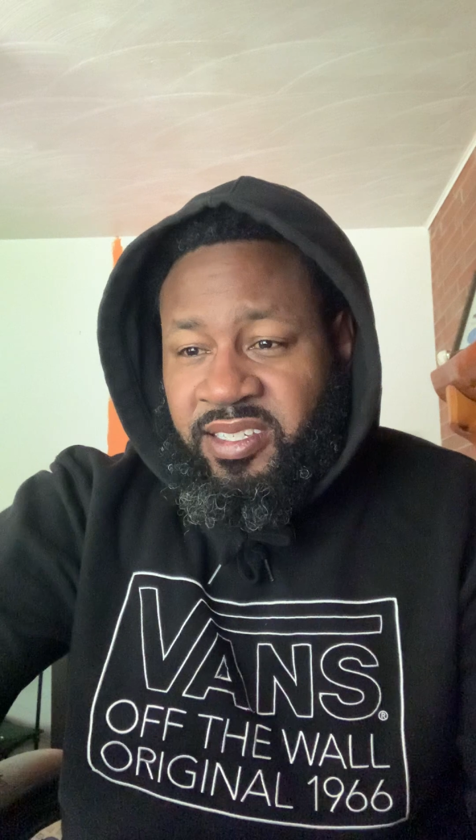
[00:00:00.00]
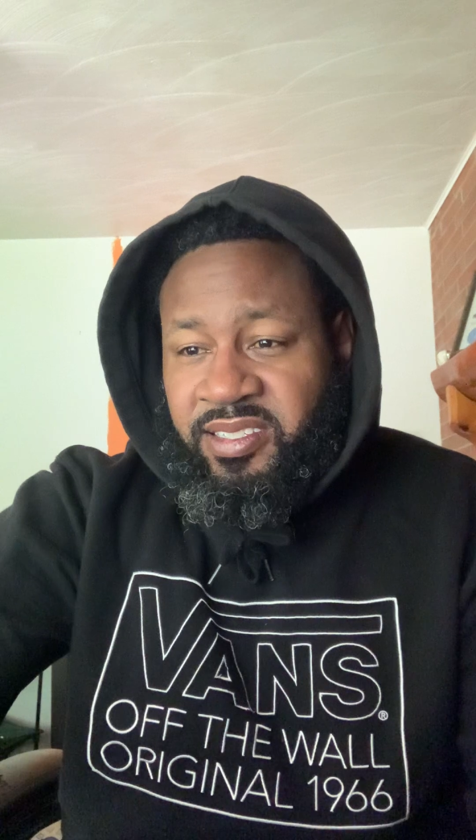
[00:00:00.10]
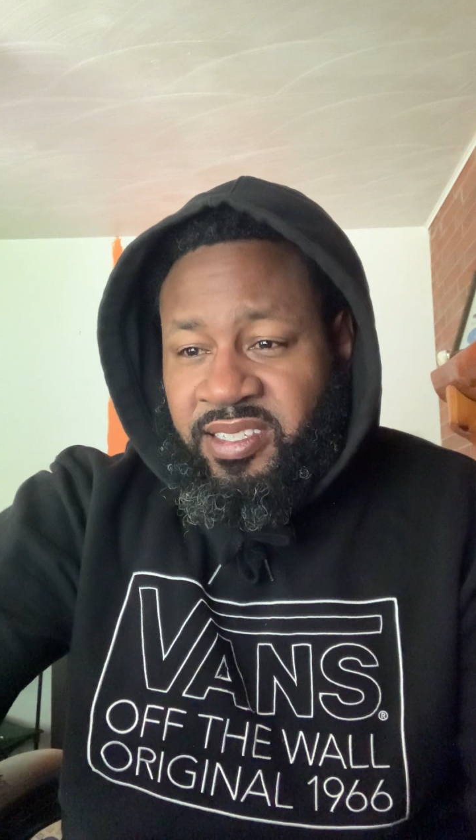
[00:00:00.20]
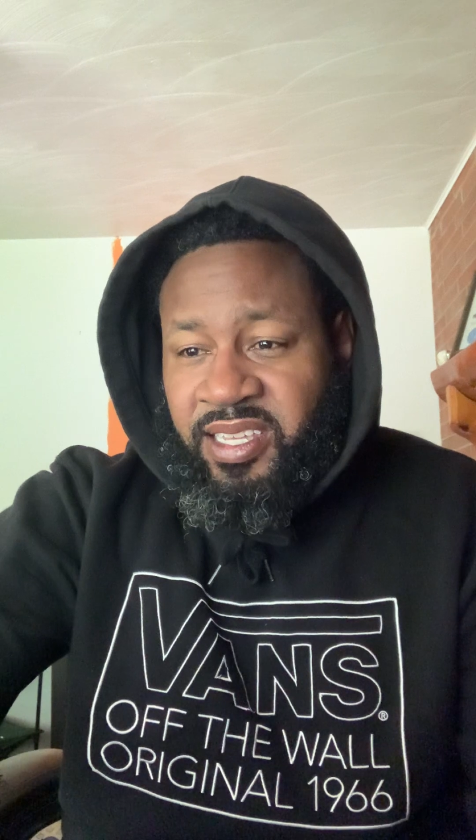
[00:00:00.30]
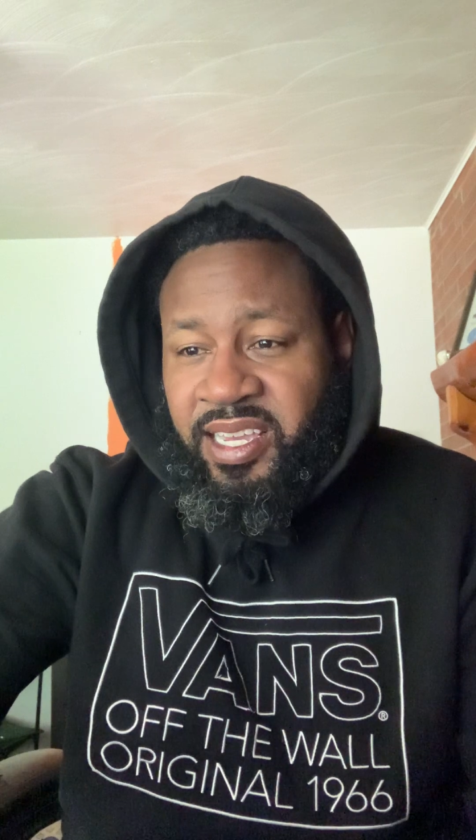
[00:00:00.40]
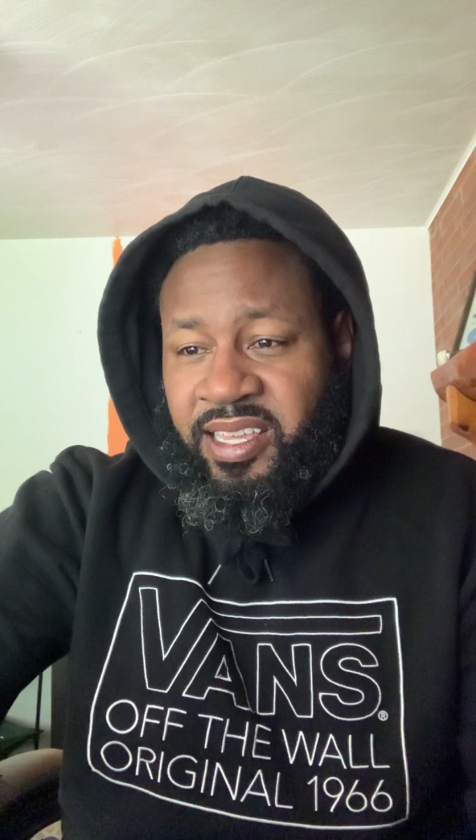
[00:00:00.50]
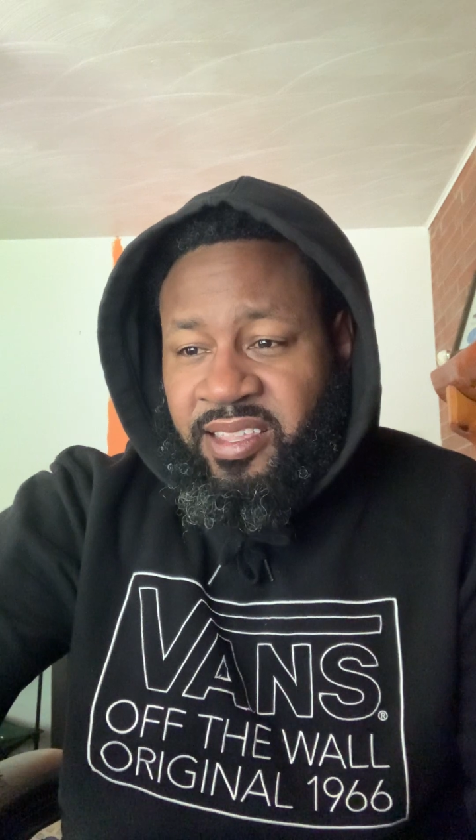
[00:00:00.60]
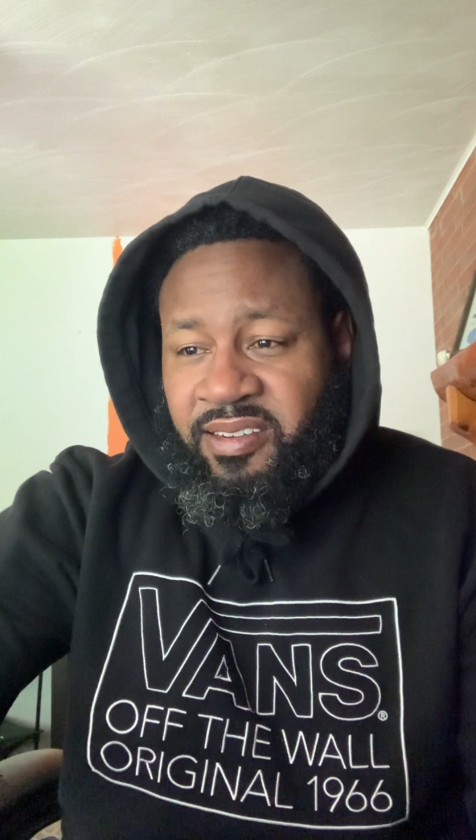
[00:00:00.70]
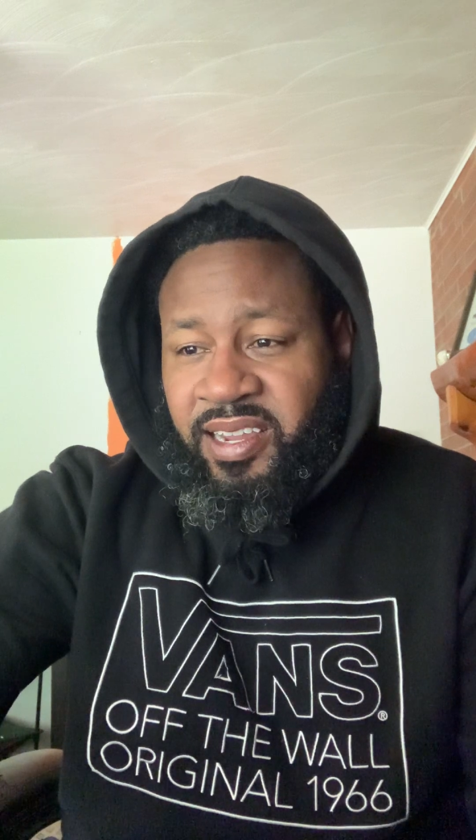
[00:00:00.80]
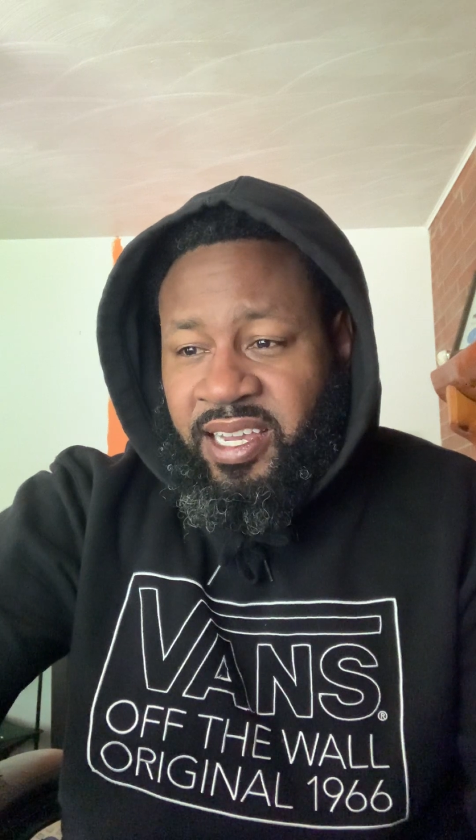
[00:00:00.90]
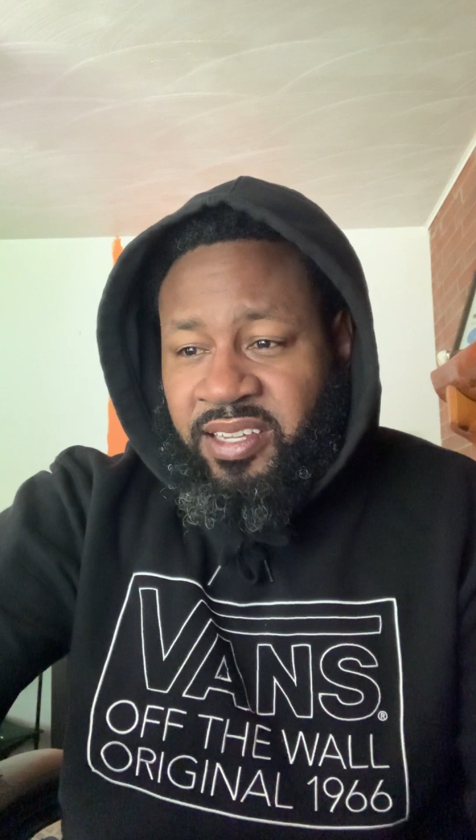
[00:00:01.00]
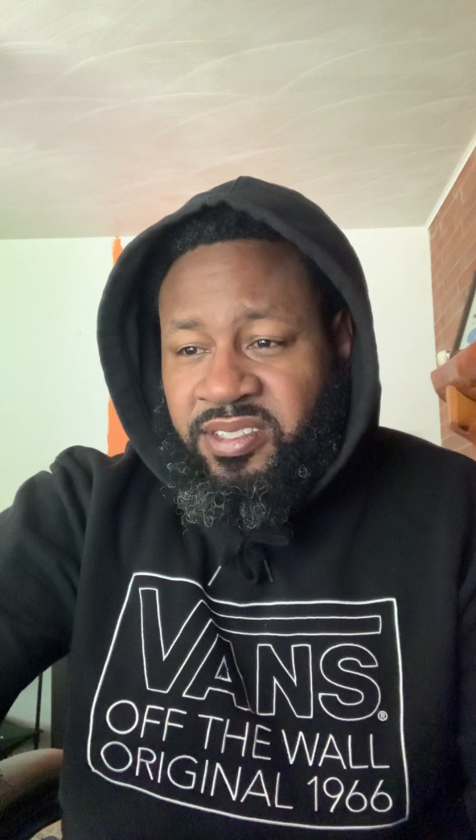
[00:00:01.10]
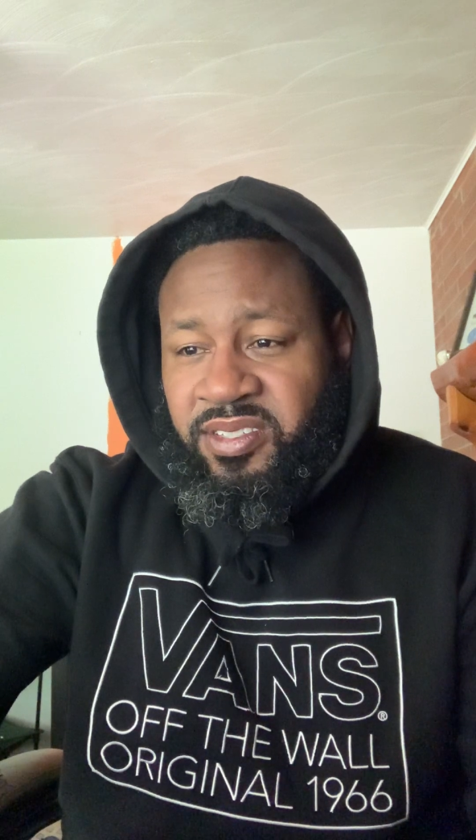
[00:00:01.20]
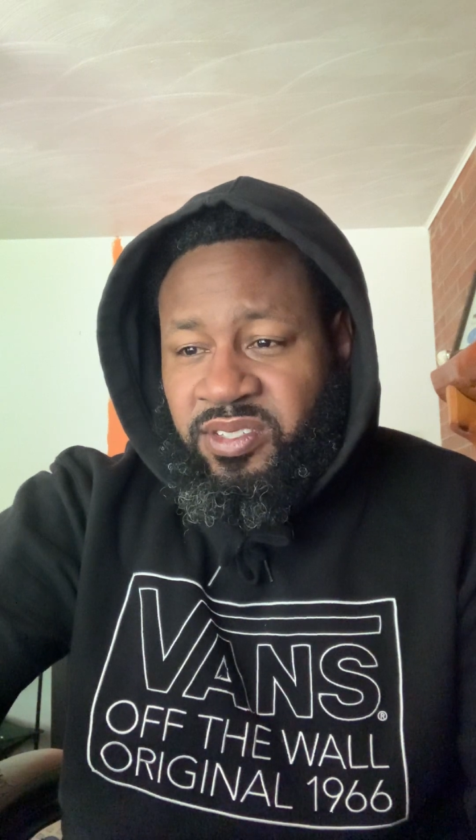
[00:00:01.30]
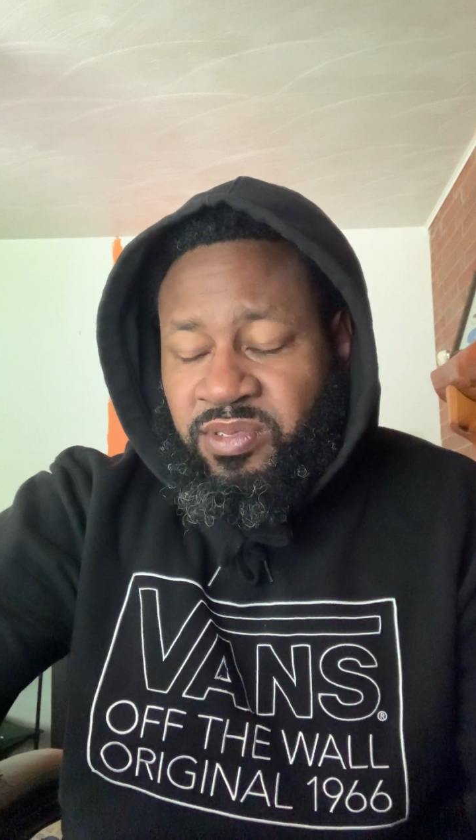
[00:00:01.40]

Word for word: is that their houses